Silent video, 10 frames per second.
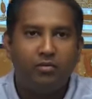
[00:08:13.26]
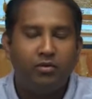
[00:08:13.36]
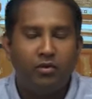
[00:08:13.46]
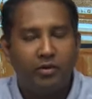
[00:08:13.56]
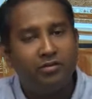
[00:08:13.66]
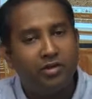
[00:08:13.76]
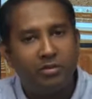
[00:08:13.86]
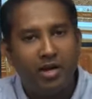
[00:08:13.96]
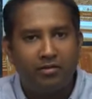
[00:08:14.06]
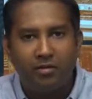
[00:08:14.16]
questions can
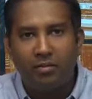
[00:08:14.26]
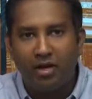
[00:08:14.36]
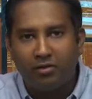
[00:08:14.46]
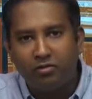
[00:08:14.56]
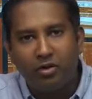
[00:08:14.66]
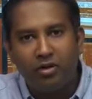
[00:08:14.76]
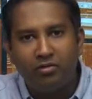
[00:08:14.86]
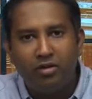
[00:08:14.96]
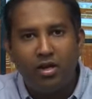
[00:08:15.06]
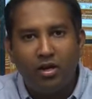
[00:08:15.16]
be answered by other
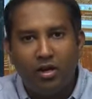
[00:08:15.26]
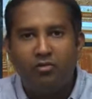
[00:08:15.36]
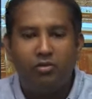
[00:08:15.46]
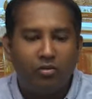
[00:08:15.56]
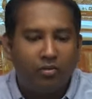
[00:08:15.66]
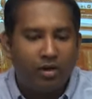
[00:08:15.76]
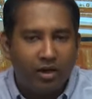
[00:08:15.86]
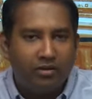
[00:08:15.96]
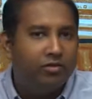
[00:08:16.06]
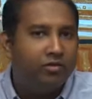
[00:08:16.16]
students. And so
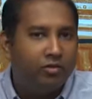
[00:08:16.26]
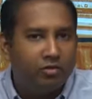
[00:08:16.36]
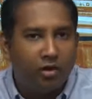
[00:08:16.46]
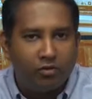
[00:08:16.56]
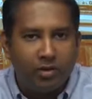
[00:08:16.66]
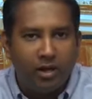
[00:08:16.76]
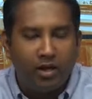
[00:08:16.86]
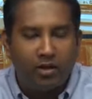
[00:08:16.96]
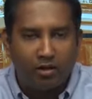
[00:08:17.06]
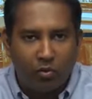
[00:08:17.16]
this will also be
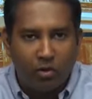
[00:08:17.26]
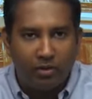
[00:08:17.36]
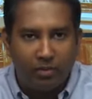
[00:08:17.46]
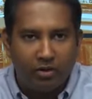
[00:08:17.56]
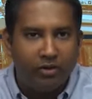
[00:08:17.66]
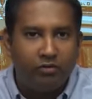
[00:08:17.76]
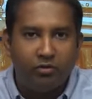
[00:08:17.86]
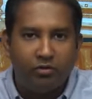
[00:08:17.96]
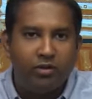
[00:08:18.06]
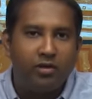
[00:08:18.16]
like quite a big
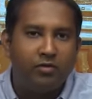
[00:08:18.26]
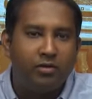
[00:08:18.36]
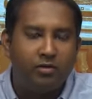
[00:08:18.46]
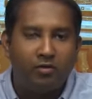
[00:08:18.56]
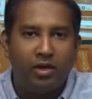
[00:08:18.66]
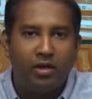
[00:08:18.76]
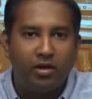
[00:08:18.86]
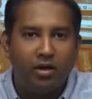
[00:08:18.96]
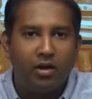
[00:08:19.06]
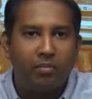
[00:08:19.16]
resource as we sort of like
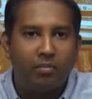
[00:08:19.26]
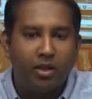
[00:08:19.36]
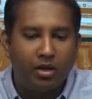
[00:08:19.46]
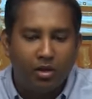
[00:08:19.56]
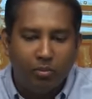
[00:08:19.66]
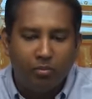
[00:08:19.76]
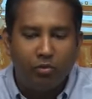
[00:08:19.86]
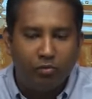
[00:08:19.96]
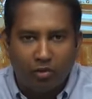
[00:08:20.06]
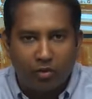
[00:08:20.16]

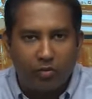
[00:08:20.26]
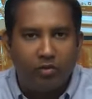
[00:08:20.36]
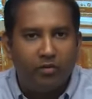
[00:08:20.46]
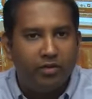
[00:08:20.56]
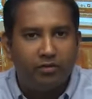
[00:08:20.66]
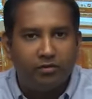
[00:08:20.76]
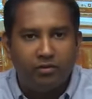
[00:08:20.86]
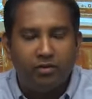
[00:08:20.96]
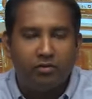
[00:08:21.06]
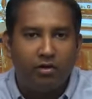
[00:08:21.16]
move forward with
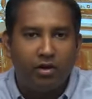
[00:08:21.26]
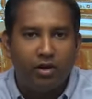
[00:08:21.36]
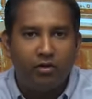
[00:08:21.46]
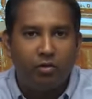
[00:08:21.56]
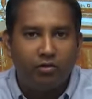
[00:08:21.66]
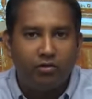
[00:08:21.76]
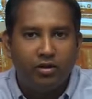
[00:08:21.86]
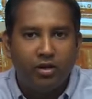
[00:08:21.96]
this online course.